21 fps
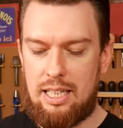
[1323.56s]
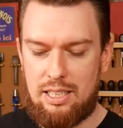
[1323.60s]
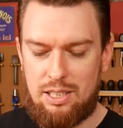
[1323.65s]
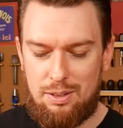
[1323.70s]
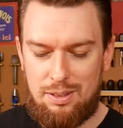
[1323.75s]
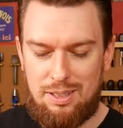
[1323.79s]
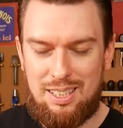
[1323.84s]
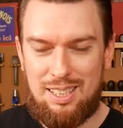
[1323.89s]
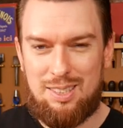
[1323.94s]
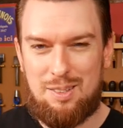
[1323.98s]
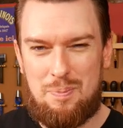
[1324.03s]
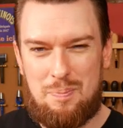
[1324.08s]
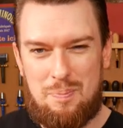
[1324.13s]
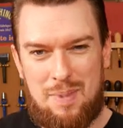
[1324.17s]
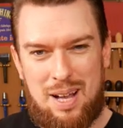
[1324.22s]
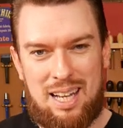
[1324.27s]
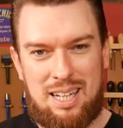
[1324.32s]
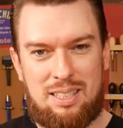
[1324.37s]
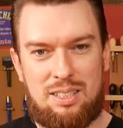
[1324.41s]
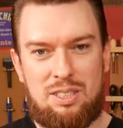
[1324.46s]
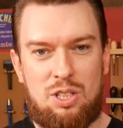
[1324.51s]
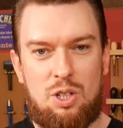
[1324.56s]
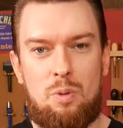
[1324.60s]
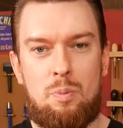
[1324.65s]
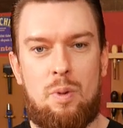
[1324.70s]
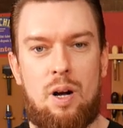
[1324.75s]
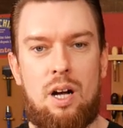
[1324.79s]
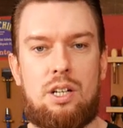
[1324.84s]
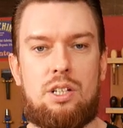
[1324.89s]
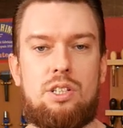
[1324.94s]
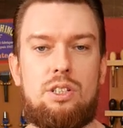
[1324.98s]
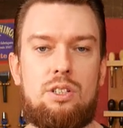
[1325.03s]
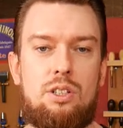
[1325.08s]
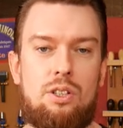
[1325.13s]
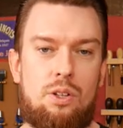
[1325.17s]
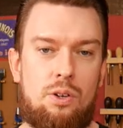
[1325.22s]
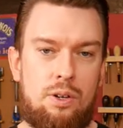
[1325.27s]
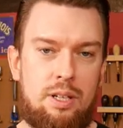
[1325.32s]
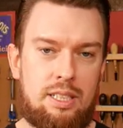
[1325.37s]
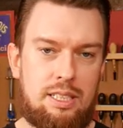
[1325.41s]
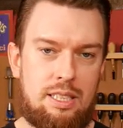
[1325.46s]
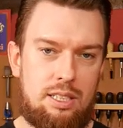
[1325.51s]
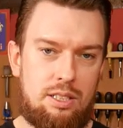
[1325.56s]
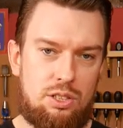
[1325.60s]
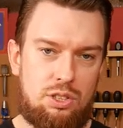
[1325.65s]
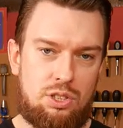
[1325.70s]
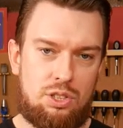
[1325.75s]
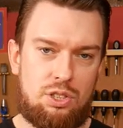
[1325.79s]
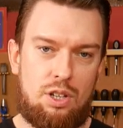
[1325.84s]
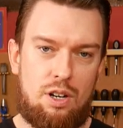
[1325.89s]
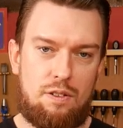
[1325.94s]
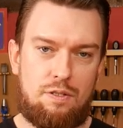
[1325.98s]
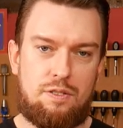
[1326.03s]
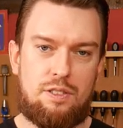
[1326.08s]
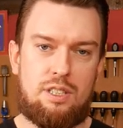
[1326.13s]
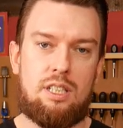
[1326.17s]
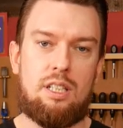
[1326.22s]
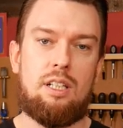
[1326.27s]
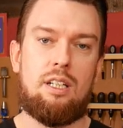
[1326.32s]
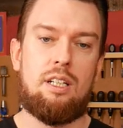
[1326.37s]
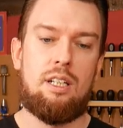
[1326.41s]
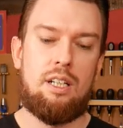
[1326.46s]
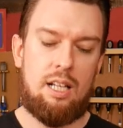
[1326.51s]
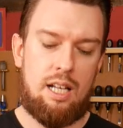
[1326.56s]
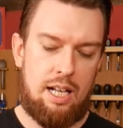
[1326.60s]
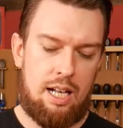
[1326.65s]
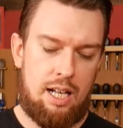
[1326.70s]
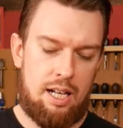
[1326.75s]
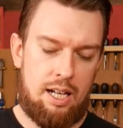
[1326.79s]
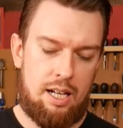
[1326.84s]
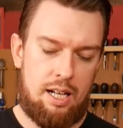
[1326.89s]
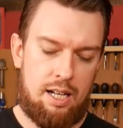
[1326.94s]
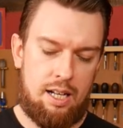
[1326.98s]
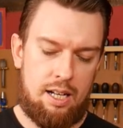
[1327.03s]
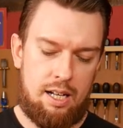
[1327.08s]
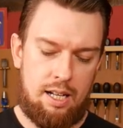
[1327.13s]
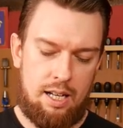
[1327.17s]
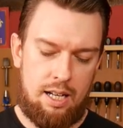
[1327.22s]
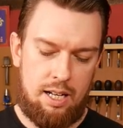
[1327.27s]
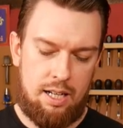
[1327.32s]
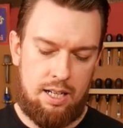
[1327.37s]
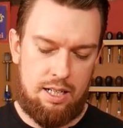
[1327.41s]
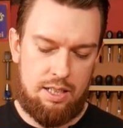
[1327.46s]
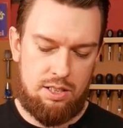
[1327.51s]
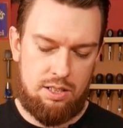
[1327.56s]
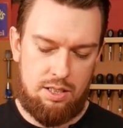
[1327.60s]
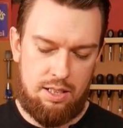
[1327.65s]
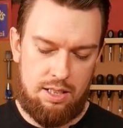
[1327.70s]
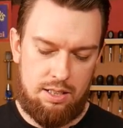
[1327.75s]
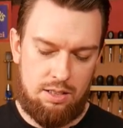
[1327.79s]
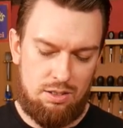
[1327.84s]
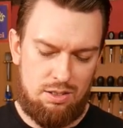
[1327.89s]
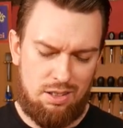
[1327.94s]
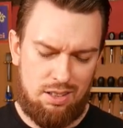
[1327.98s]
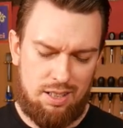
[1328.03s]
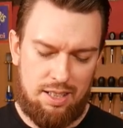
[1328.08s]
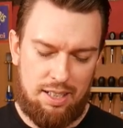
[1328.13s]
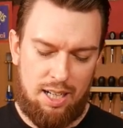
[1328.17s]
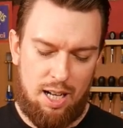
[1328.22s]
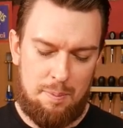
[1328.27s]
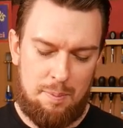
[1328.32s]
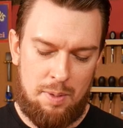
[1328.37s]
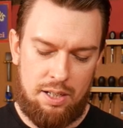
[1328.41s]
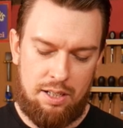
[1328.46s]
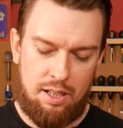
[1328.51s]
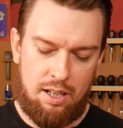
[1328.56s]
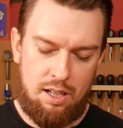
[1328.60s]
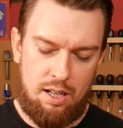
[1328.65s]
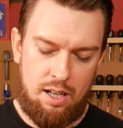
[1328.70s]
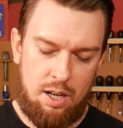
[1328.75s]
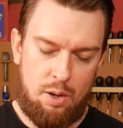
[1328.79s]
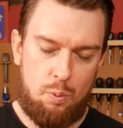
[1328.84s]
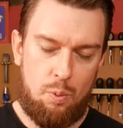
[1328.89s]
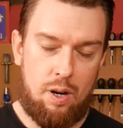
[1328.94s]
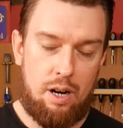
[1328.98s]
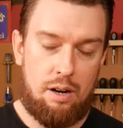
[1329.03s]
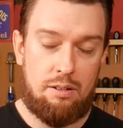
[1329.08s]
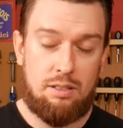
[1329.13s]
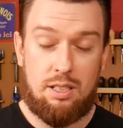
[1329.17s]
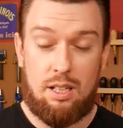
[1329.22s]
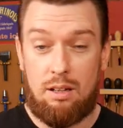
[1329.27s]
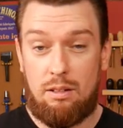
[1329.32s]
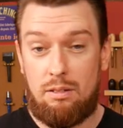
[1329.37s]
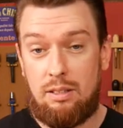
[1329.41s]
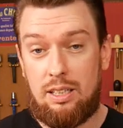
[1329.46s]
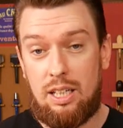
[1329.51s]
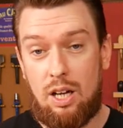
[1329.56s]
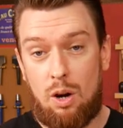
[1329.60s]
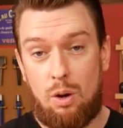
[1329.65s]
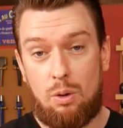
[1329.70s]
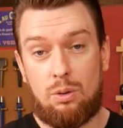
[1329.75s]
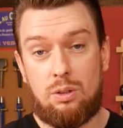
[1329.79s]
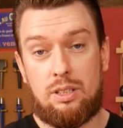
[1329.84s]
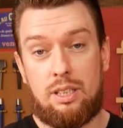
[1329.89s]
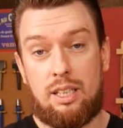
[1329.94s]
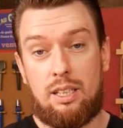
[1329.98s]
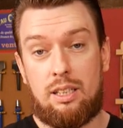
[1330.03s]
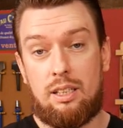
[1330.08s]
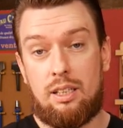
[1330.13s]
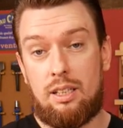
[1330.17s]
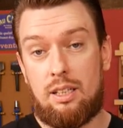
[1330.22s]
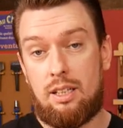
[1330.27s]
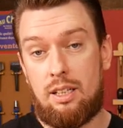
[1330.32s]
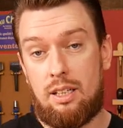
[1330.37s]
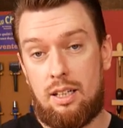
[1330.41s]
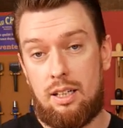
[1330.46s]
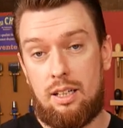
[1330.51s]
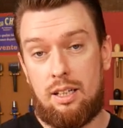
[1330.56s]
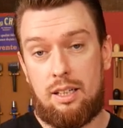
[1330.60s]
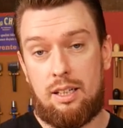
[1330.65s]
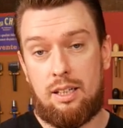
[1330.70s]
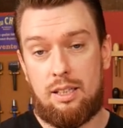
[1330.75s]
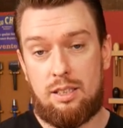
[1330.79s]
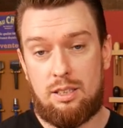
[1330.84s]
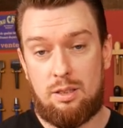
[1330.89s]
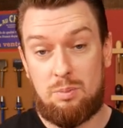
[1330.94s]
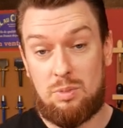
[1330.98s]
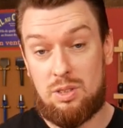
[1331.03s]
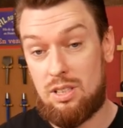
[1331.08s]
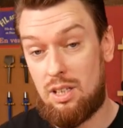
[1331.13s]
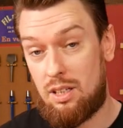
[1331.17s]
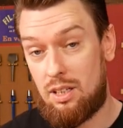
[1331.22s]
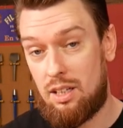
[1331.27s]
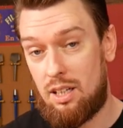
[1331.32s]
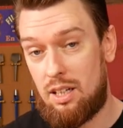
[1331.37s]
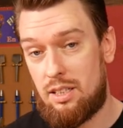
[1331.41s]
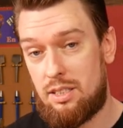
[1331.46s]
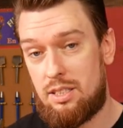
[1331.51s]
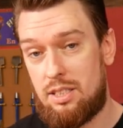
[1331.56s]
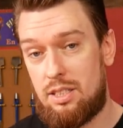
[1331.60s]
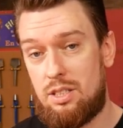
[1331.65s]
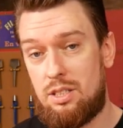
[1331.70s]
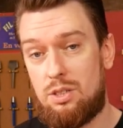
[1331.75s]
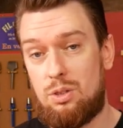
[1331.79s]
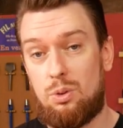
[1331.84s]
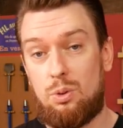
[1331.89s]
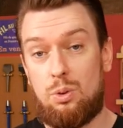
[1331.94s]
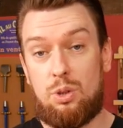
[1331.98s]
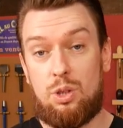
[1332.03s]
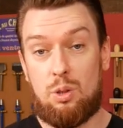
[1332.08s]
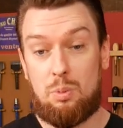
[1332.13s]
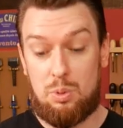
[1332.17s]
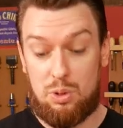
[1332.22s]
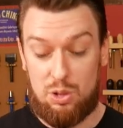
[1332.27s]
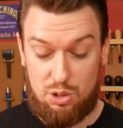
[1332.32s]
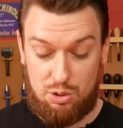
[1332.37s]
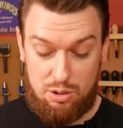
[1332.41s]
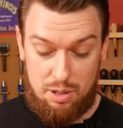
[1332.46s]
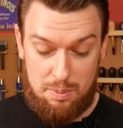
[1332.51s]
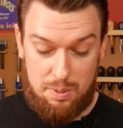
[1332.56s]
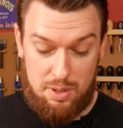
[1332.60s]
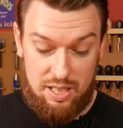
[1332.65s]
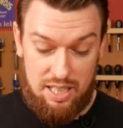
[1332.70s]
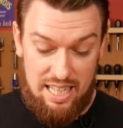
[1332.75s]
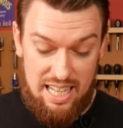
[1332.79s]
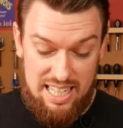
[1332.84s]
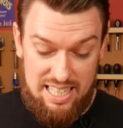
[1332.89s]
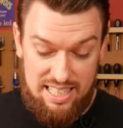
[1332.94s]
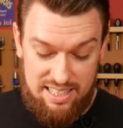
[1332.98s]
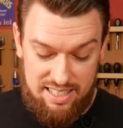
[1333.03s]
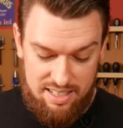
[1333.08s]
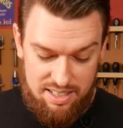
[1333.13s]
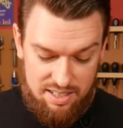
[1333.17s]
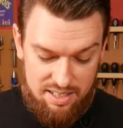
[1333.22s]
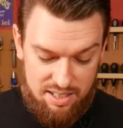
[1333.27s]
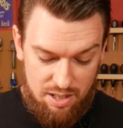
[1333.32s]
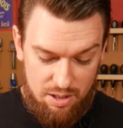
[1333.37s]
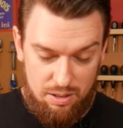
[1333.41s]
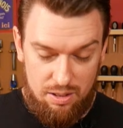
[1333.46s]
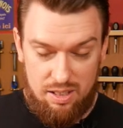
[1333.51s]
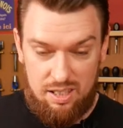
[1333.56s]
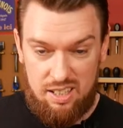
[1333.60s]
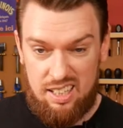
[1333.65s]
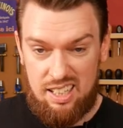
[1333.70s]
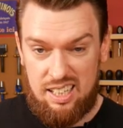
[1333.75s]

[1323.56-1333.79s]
it. So it doesn't matter too much as long as it's soft uh, and it's, it's not going to come under high wear. It's only holding uh, some sunglasses or your prescription lenses. So